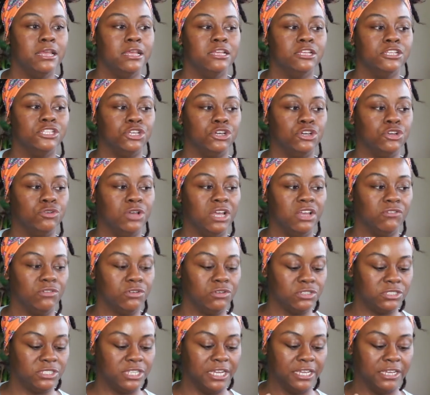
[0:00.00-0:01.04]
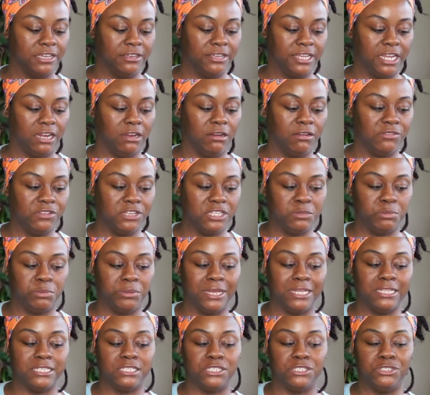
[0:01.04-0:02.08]
So whoever is taking care of these
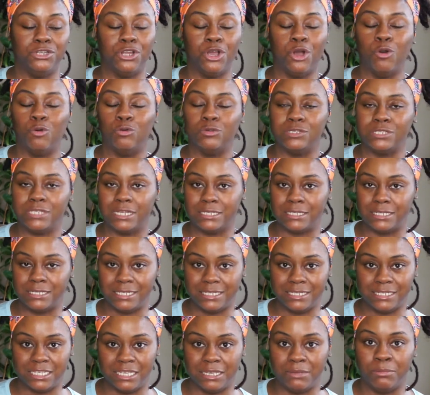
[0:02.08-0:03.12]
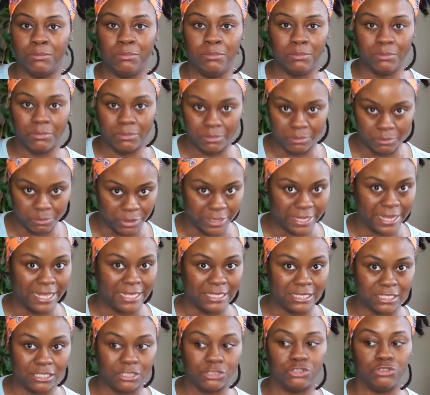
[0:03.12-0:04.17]
plants knows that ZZ
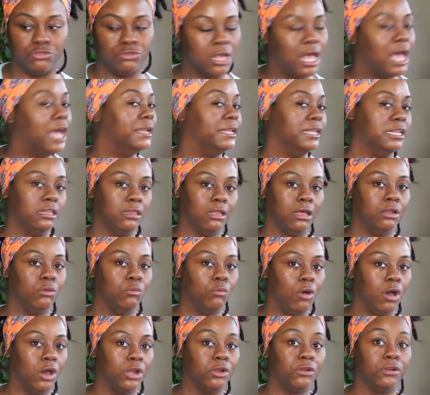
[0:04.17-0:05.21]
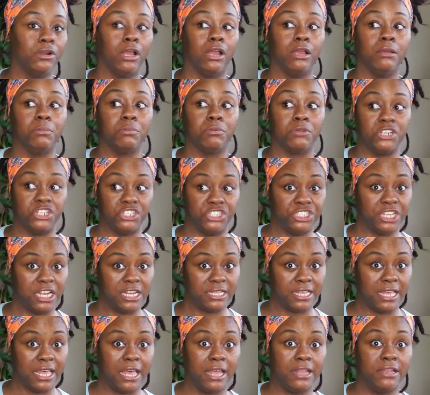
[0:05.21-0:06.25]
plants do not need a lot of water, and I appreciate
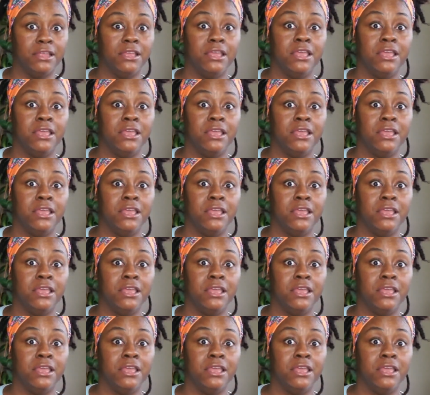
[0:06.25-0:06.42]
that.